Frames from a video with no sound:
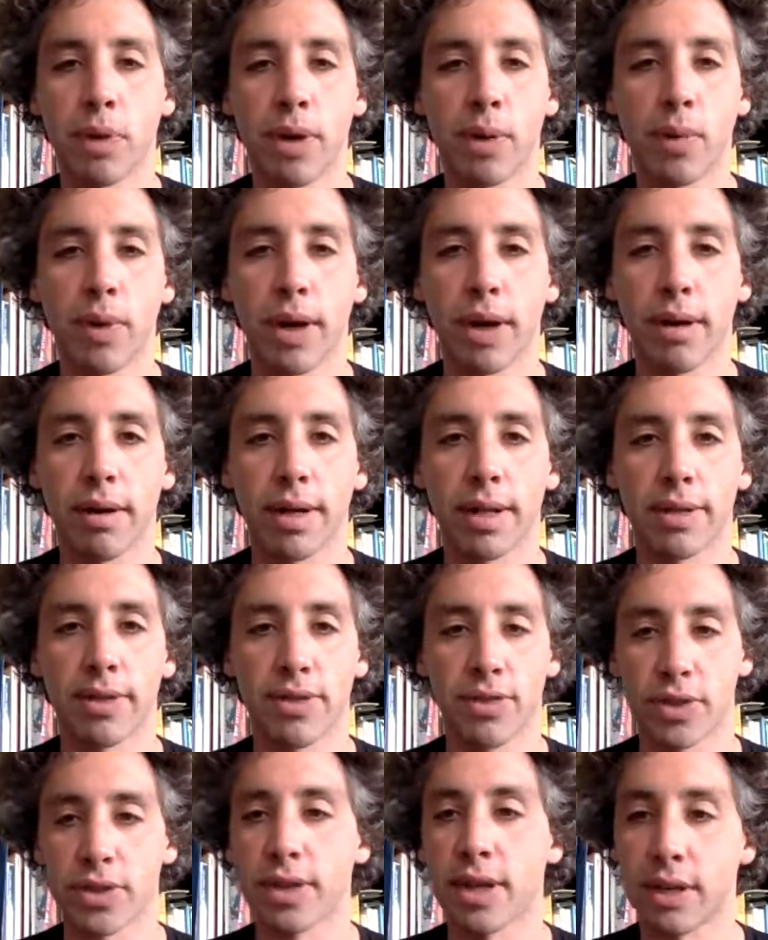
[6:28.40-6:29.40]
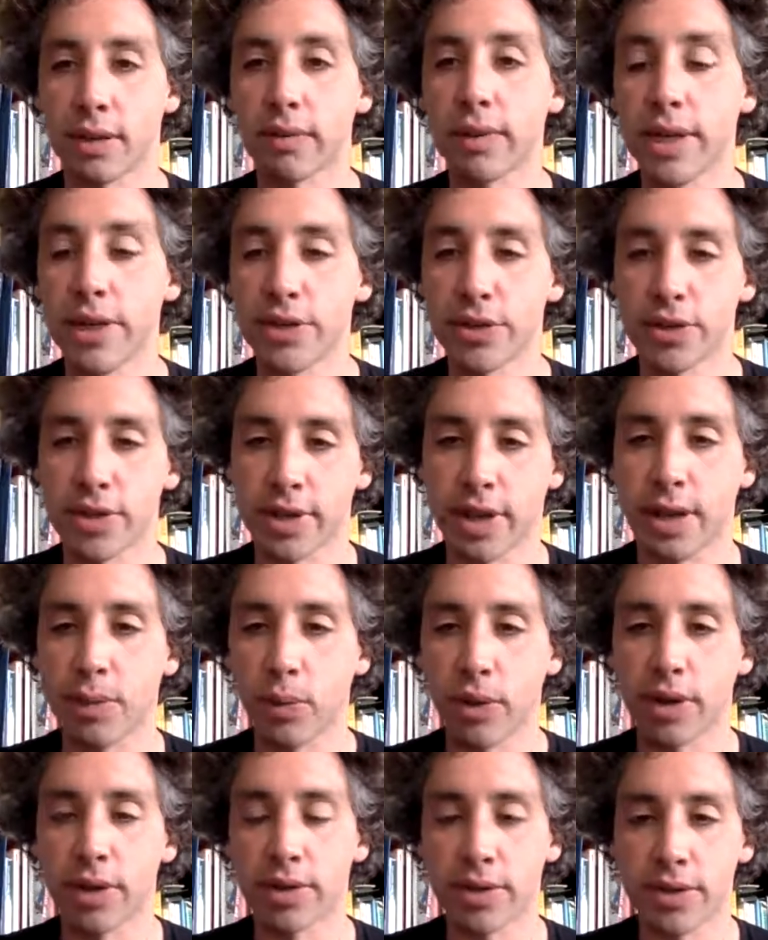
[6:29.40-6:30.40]
a point where it's just kind of leisure
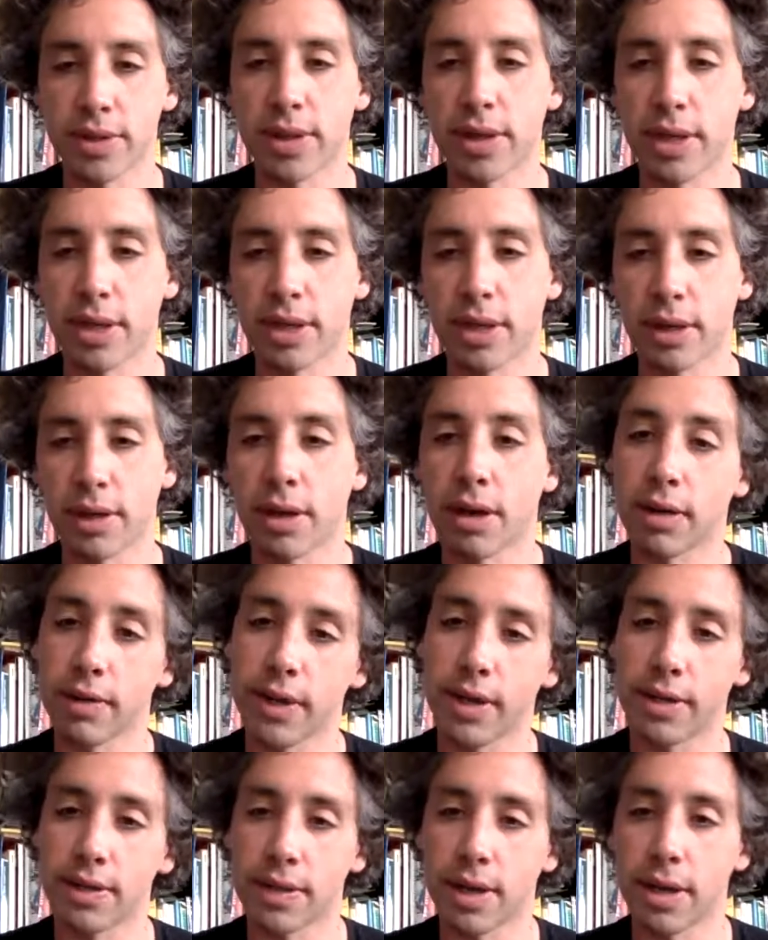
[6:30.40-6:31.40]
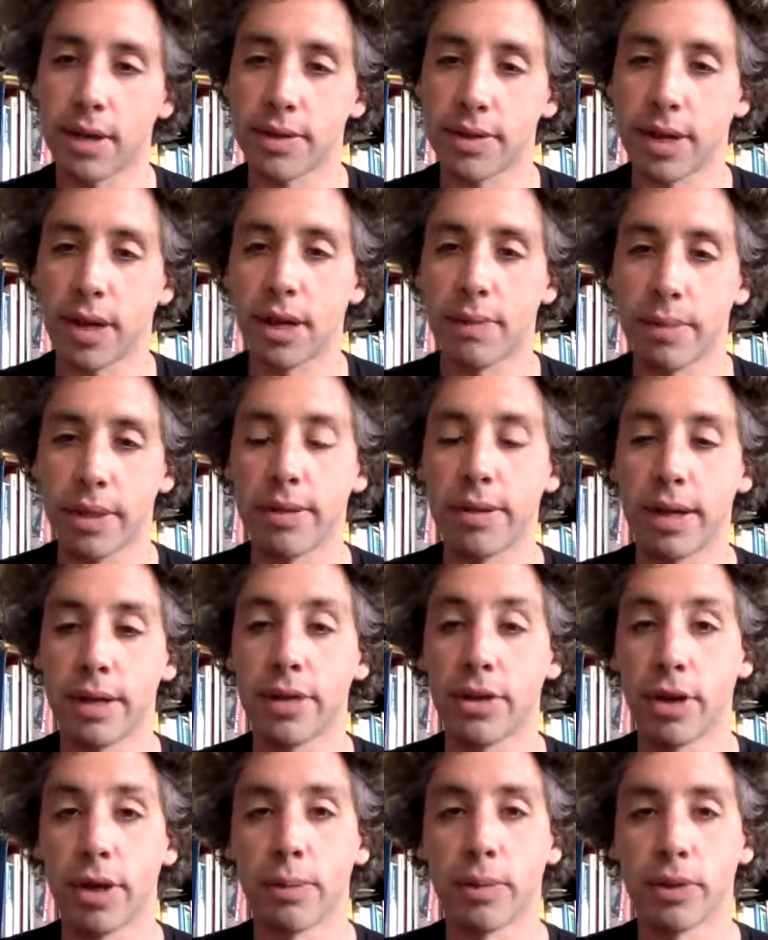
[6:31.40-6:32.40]
time where you're sitting in a car the entire time
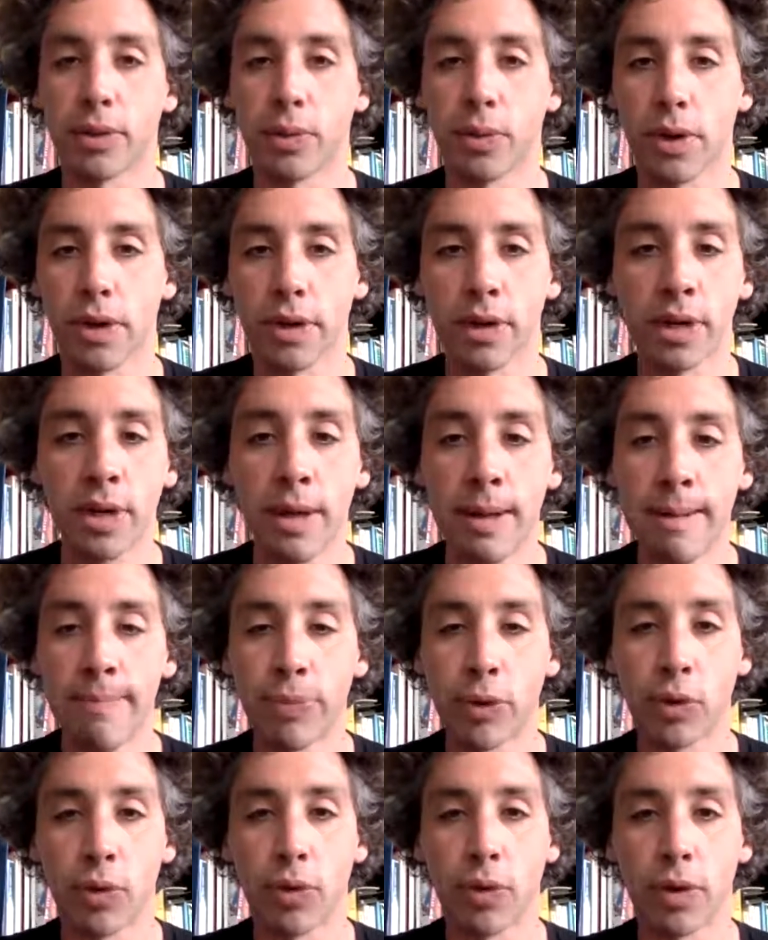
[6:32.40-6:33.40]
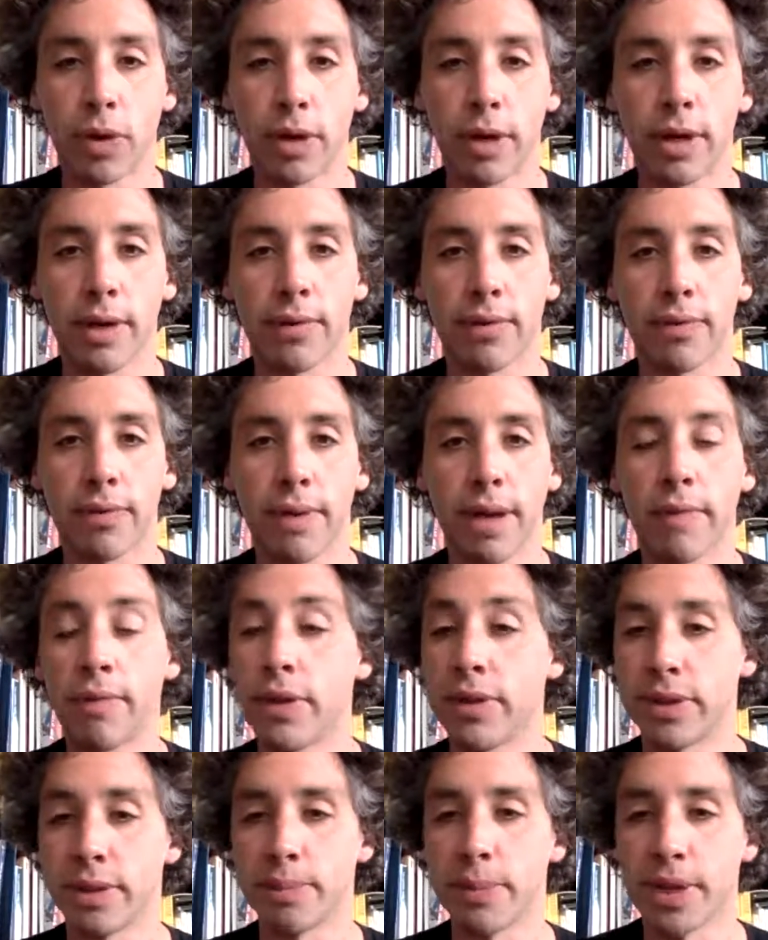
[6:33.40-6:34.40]
and you're able to work, or if
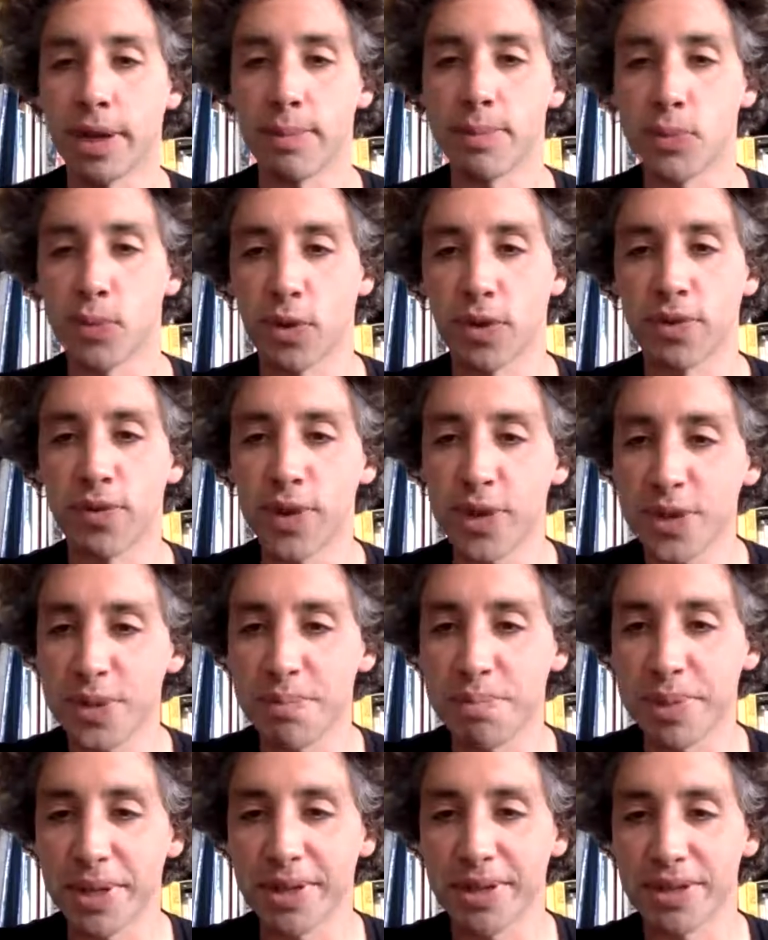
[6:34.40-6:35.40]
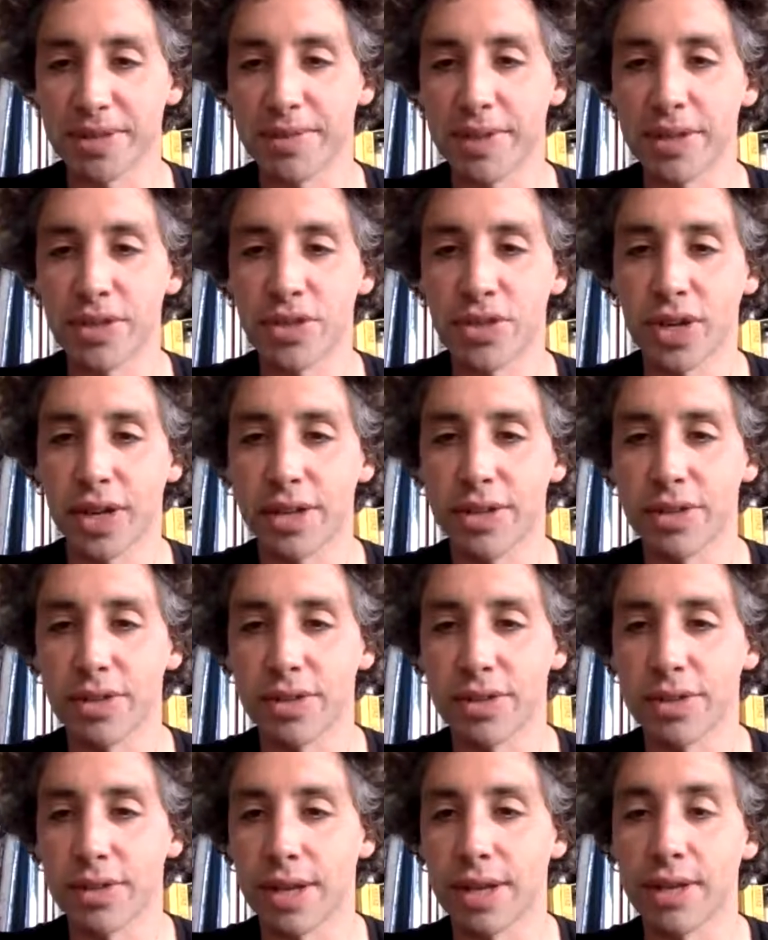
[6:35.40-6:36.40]
everything becomes more efficient because of these
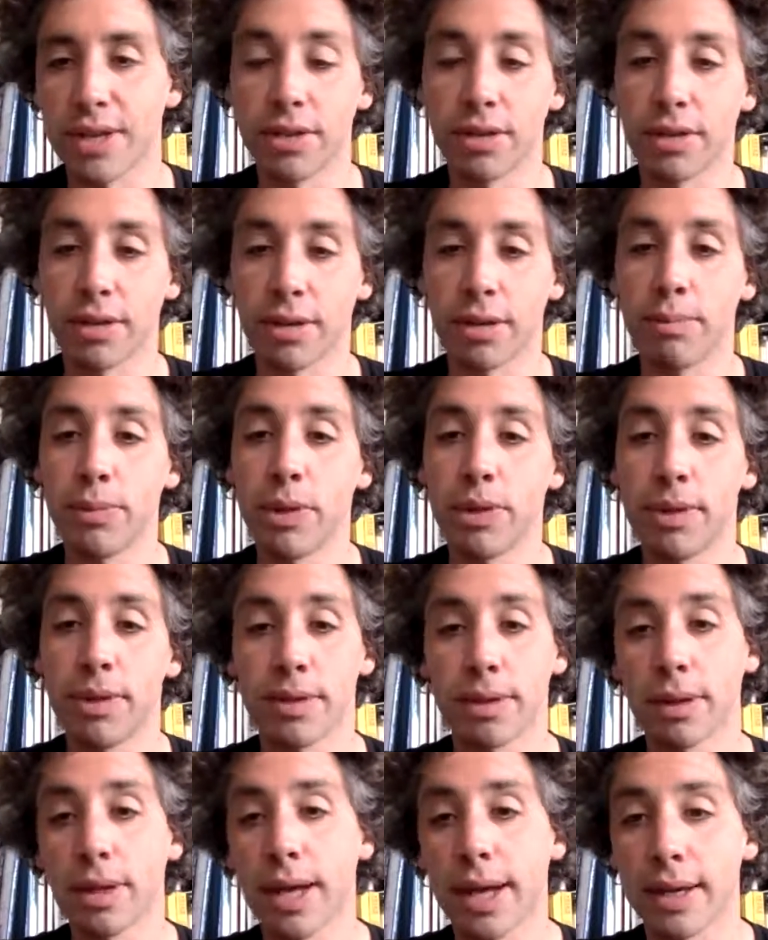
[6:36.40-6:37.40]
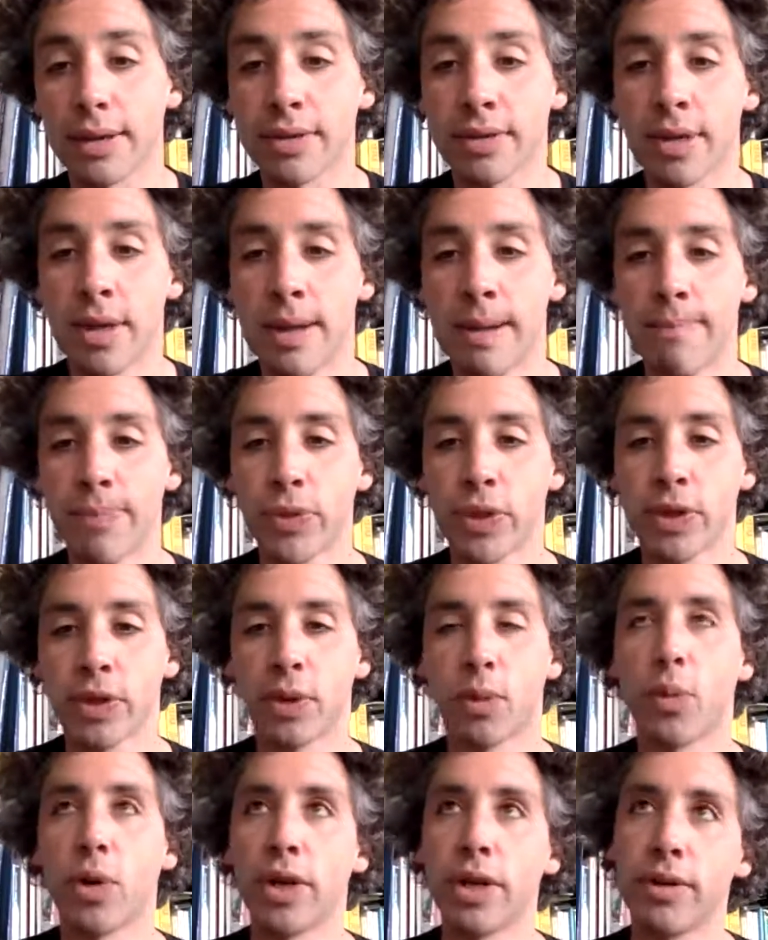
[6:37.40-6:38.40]
changes and your commute is less,
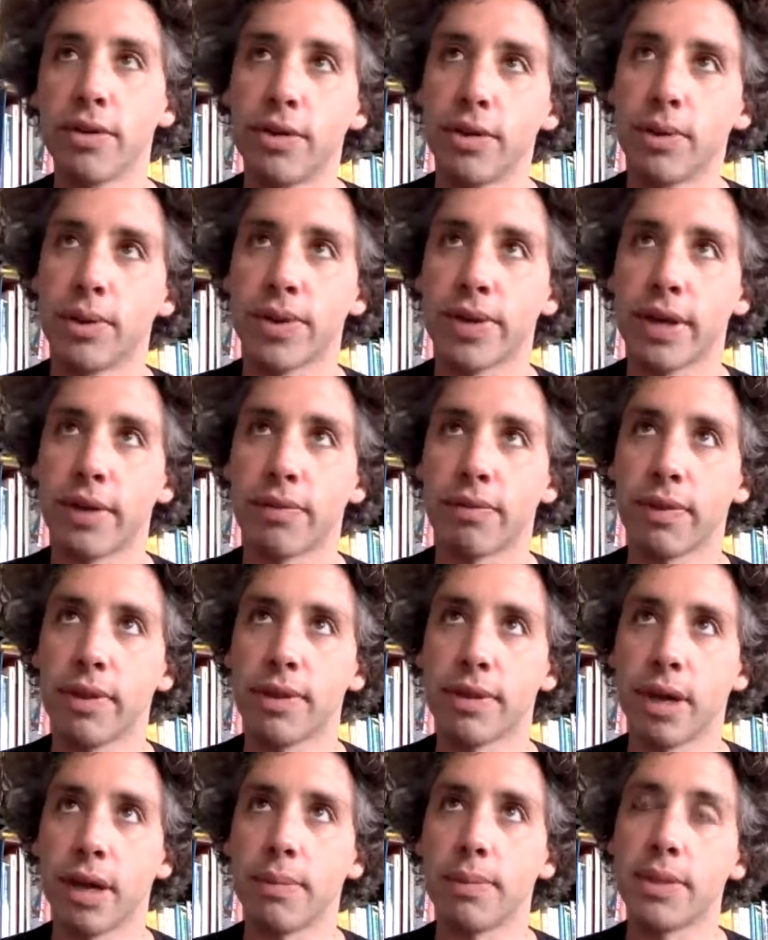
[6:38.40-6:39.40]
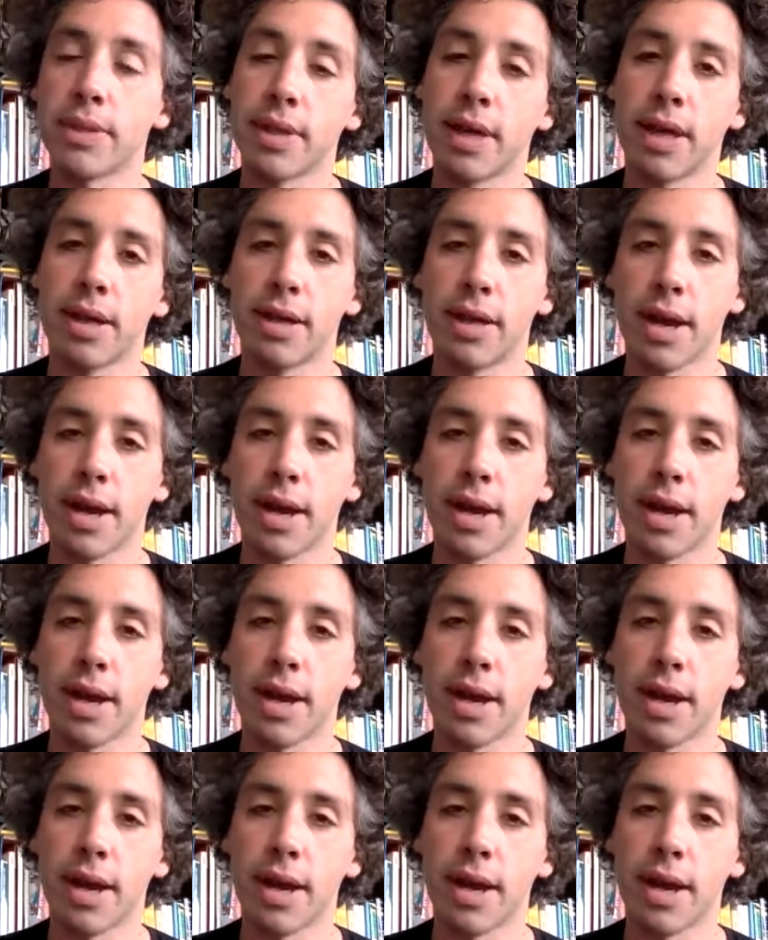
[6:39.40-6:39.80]
you know, what do you do with that free time?